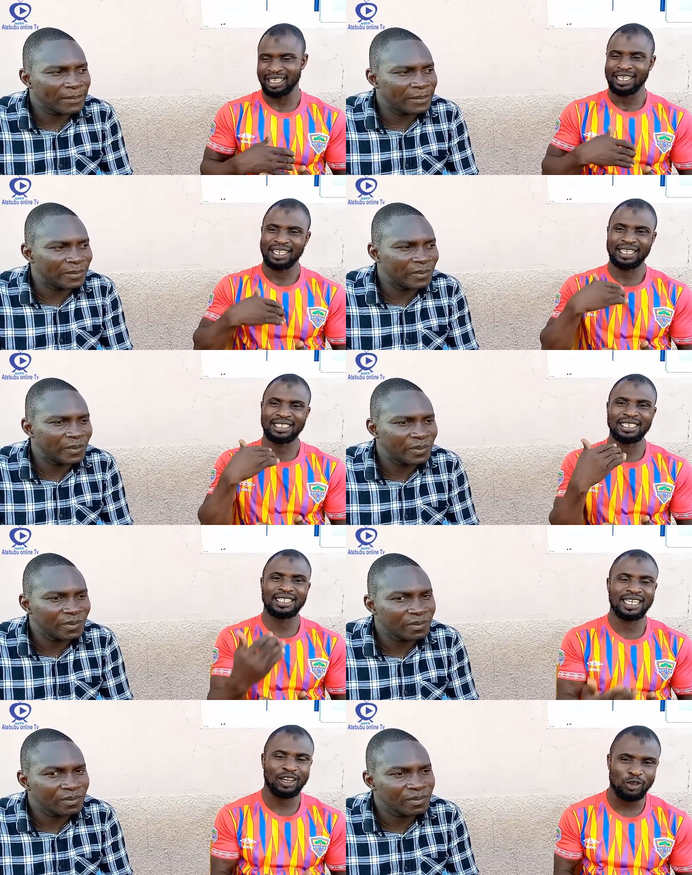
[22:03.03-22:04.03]
Speaker 1: na say
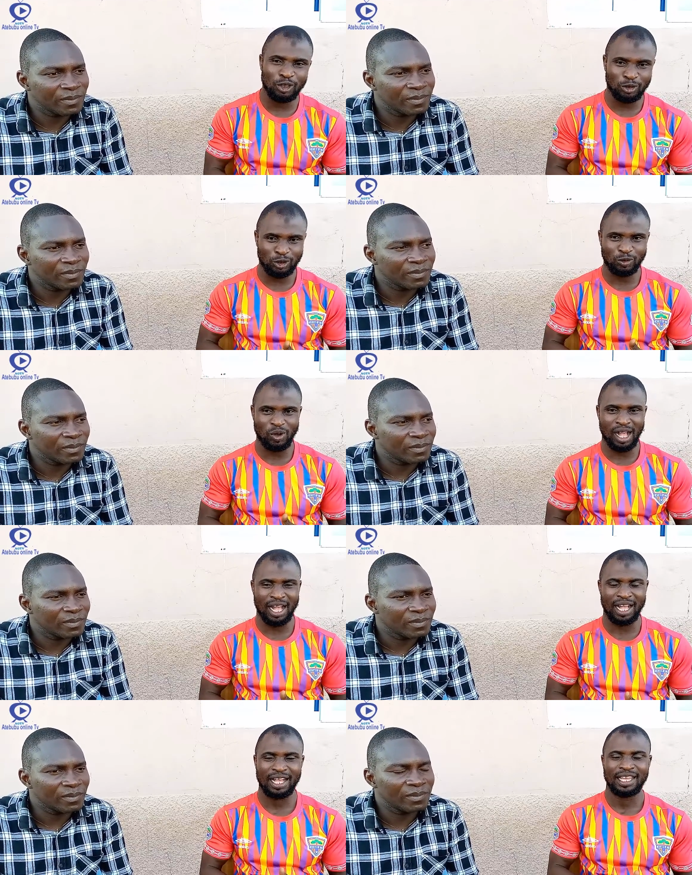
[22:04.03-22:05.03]
di agron so so a
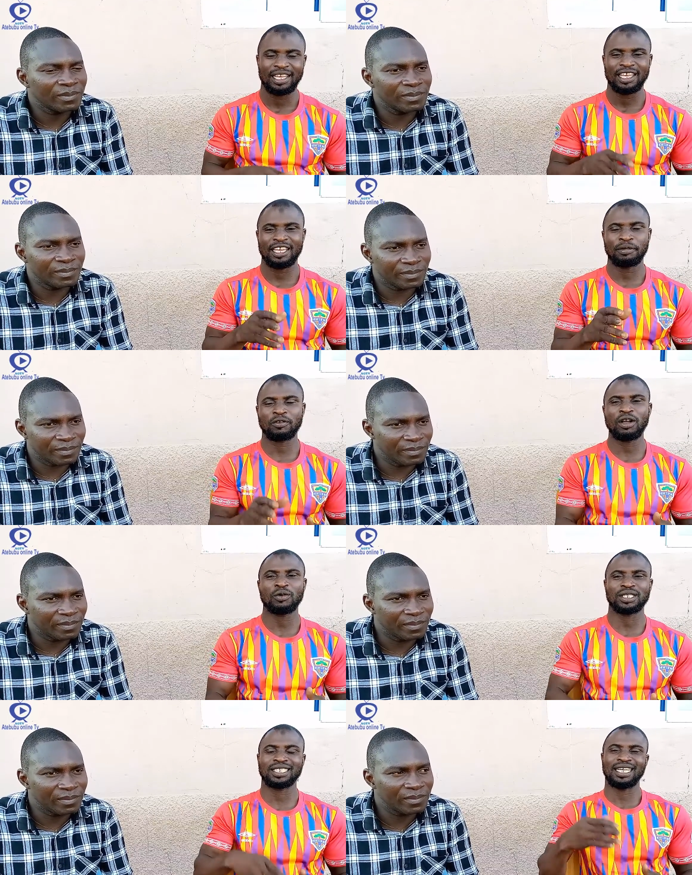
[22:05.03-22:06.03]
ebekwa
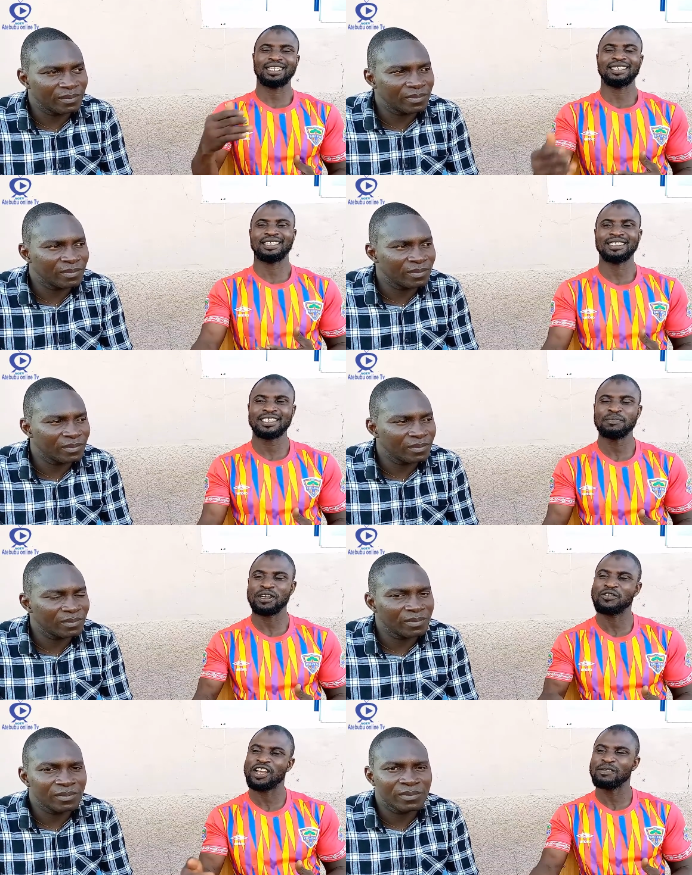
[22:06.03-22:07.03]
akosane ni nipa
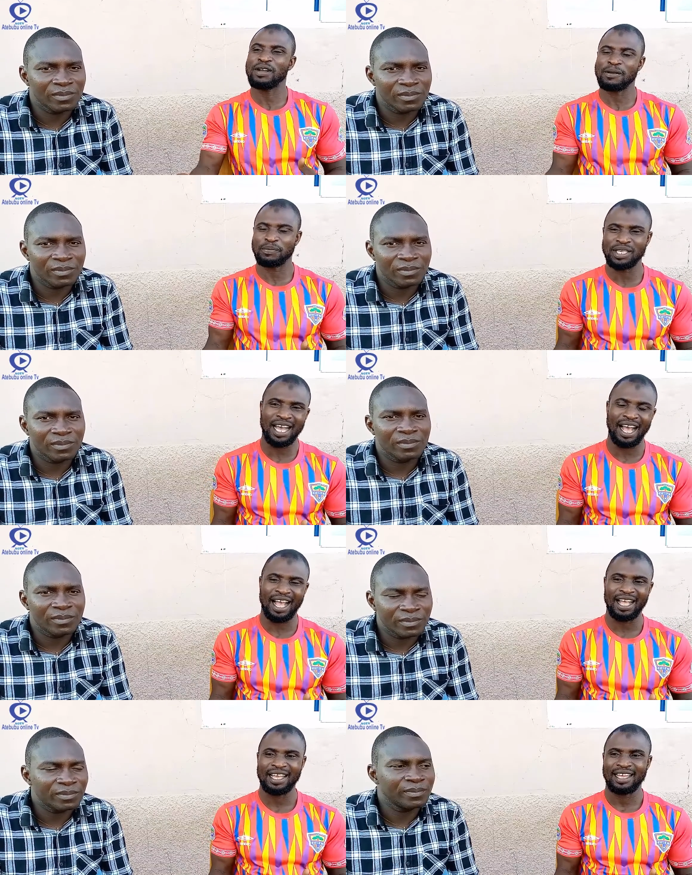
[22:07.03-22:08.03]
duani ba bia
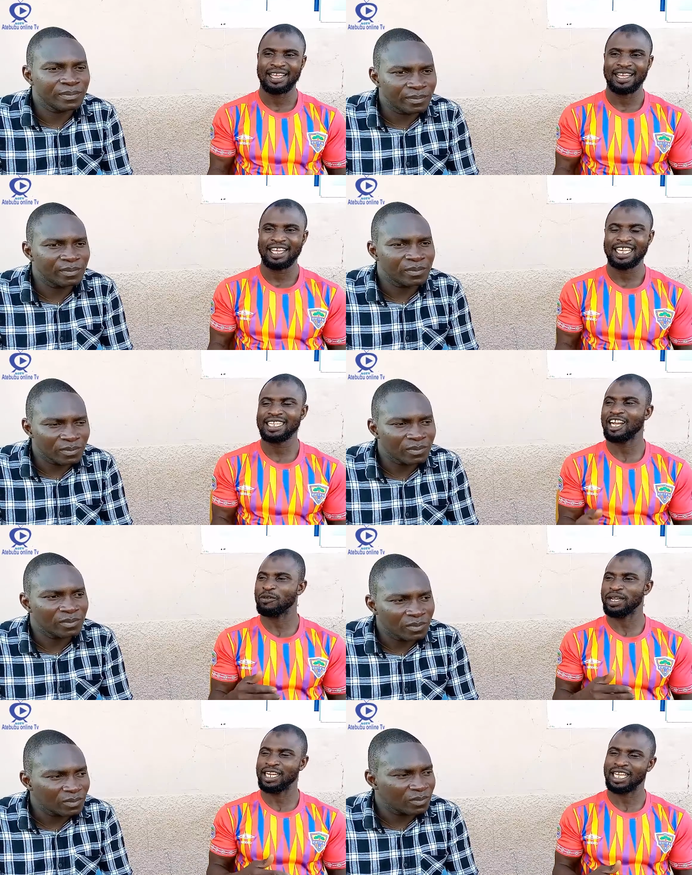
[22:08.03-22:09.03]
e di how
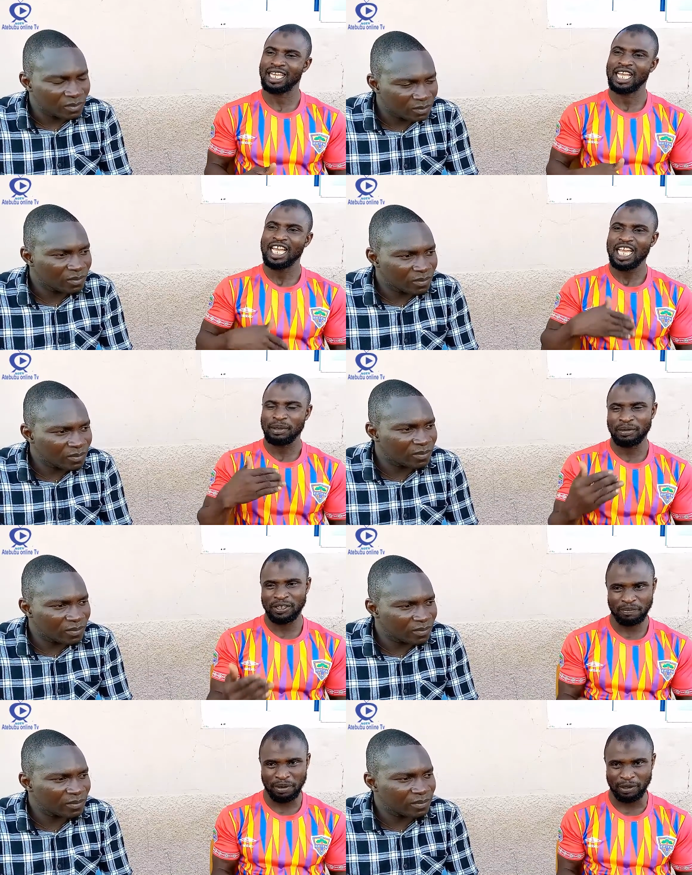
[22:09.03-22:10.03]
be de e be ba
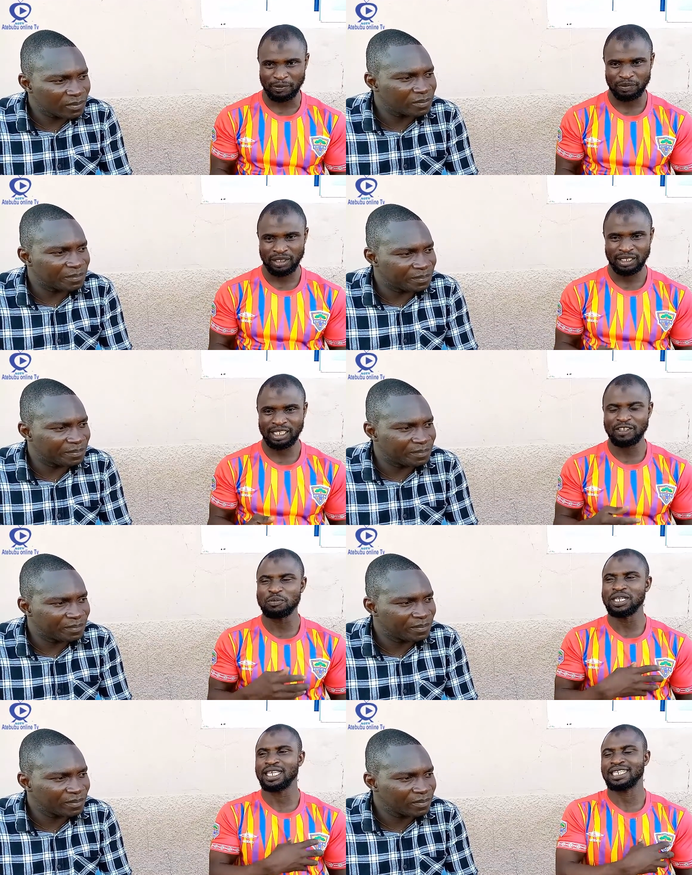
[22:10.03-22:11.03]
nipa no tine ho
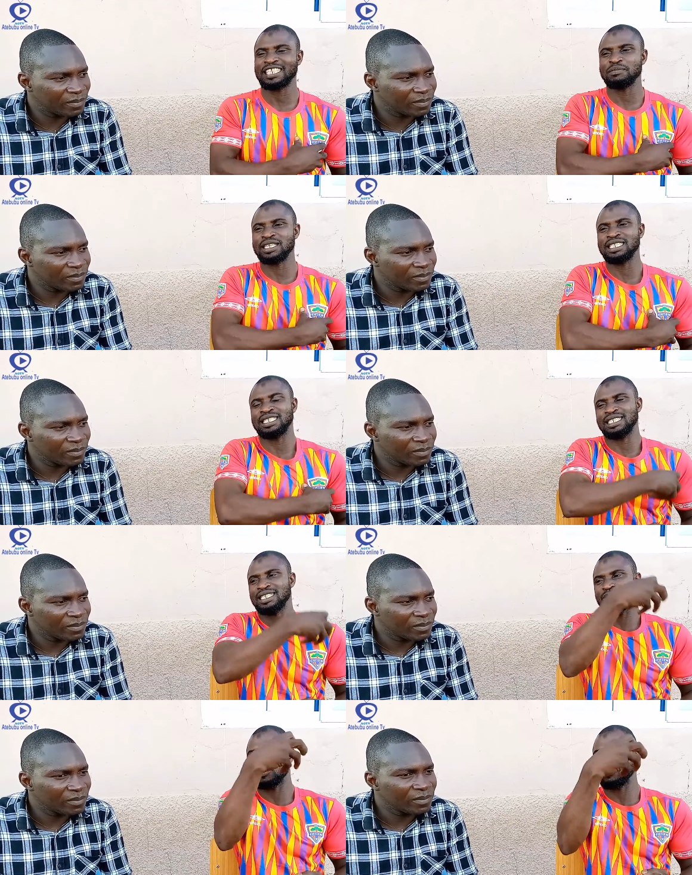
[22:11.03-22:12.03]
be nya say be yi
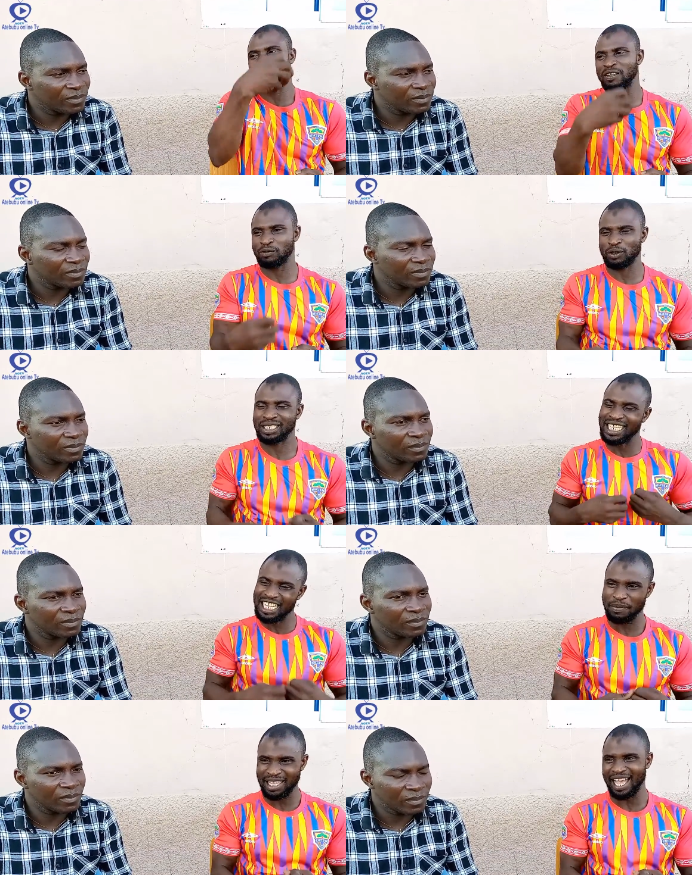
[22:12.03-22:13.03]
no for na for say de
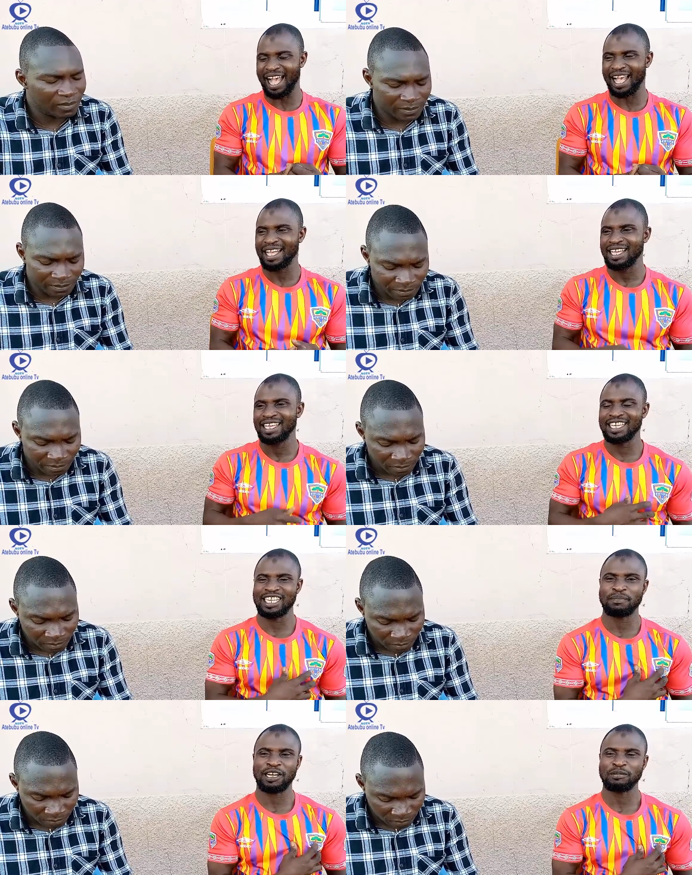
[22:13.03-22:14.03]
be ya
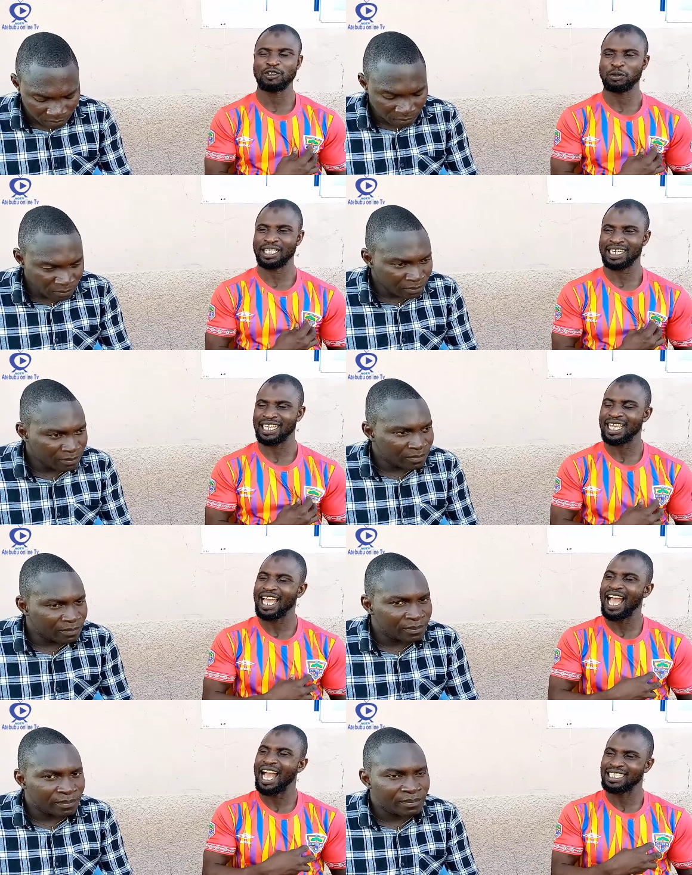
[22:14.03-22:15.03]
nipa no betimi nya de
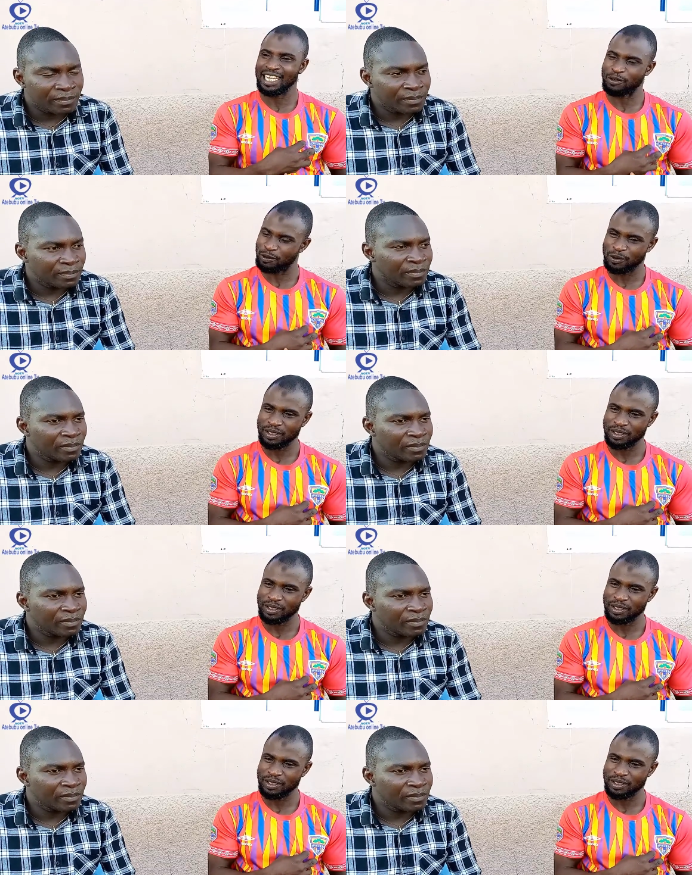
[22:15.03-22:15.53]
anya no ho.